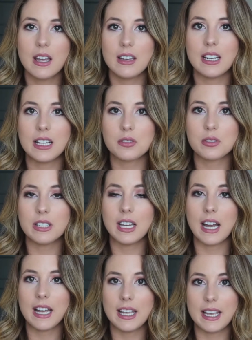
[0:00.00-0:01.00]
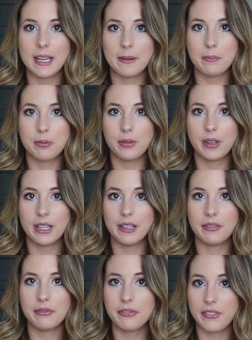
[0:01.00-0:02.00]
Naturally, I am
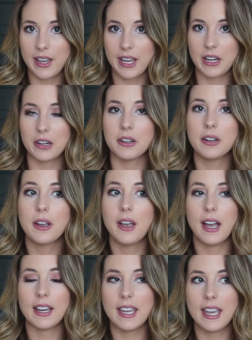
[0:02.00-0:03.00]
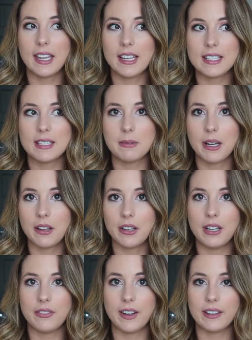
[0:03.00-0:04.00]
pretty fair. I can get some color
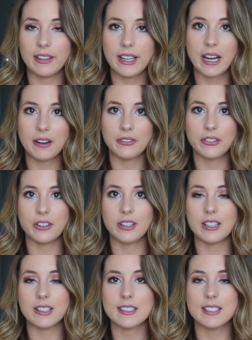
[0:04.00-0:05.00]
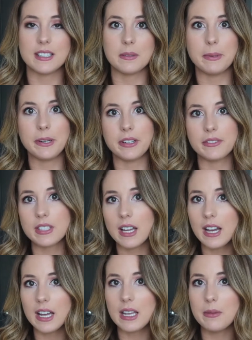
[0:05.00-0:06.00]
if I lay out for an extended period of
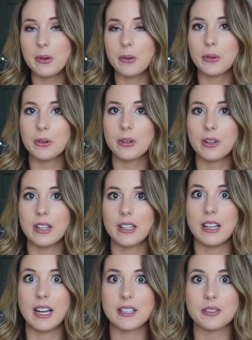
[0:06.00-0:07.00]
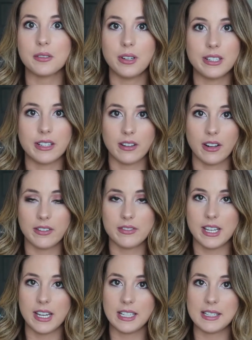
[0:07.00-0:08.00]
time, or in high school I did a lot of
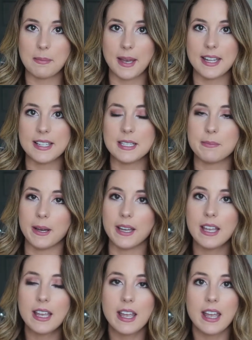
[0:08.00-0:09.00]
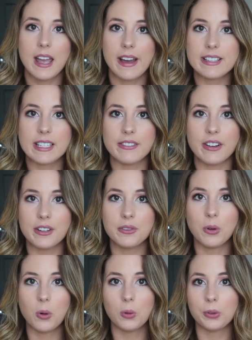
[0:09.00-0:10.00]
tanning beds, but as I've
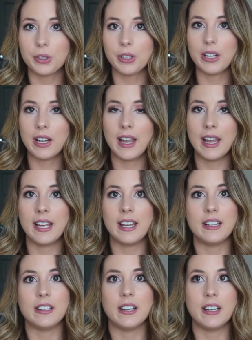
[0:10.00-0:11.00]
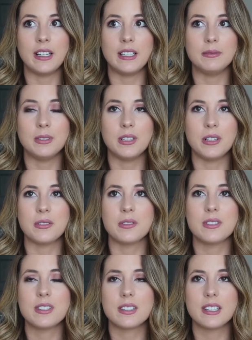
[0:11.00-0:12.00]
gotten older and, you know,
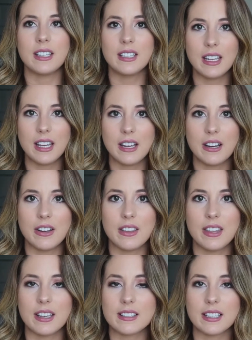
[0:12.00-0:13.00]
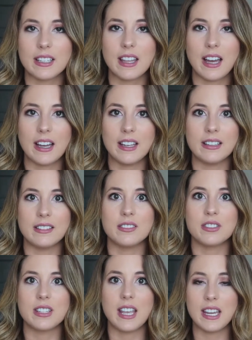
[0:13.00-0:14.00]
skincare and things like that and
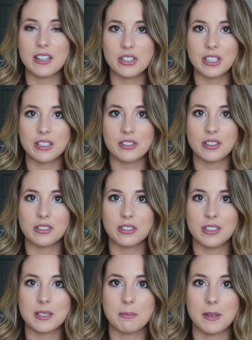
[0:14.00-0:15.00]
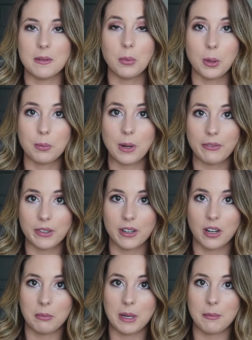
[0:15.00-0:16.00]
just aging in general has been more prevalent
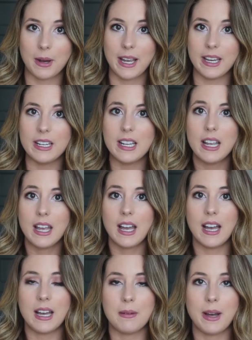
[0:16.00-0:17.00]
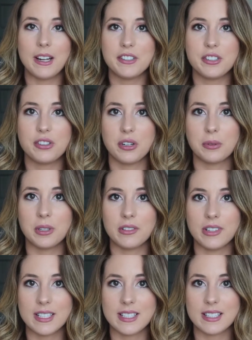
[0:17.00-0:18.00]
on my mind, I just don't want to
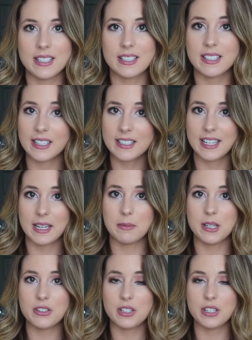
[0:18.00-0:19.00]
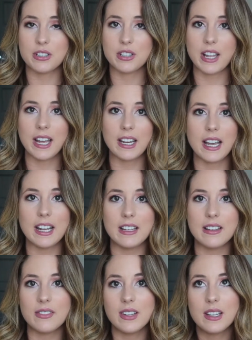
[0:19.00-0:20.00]
risk the sun damage. And so that kind
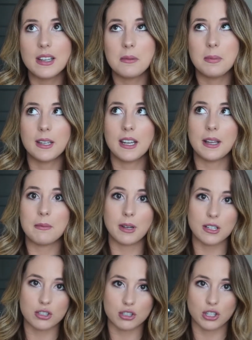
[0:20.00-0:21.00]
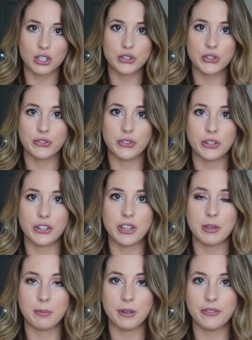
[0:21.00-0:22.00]
of begun my search for
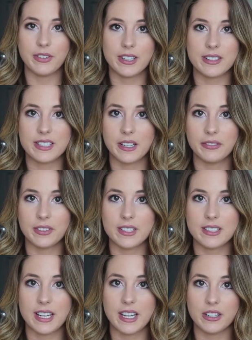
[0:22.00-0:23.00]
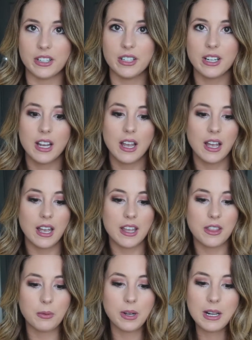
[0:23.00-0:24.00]
the perfect selfless tanner.
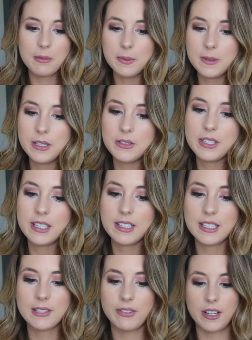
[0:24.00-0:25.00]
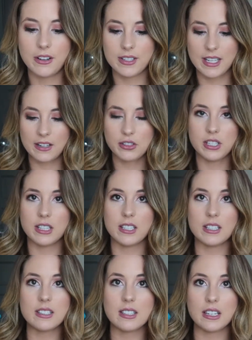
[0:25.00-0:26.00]
And the one I'll be using in this video is actually
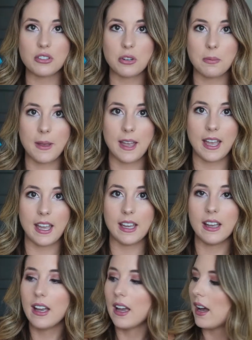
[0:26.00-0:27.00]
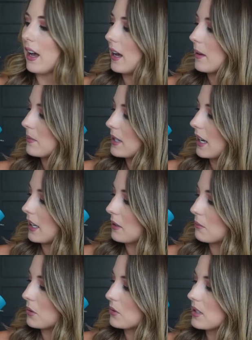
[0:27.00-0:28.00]
the Saint Tropez
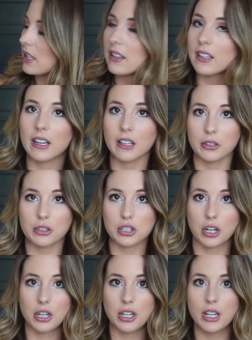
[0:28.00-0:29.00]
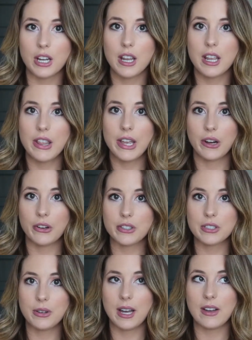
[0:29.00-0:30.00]
tanning mousse in the color dark. They
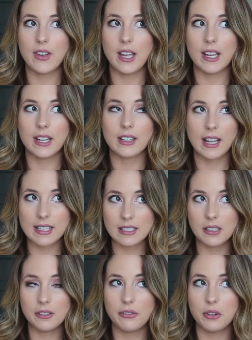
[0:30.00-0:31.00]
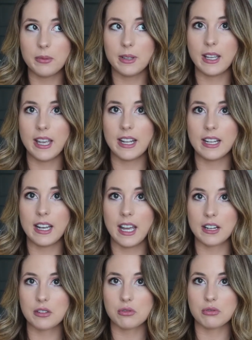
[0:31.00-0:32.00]
also have a classic formula and an
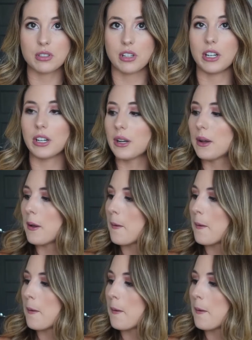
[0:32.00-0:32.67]
extra dark.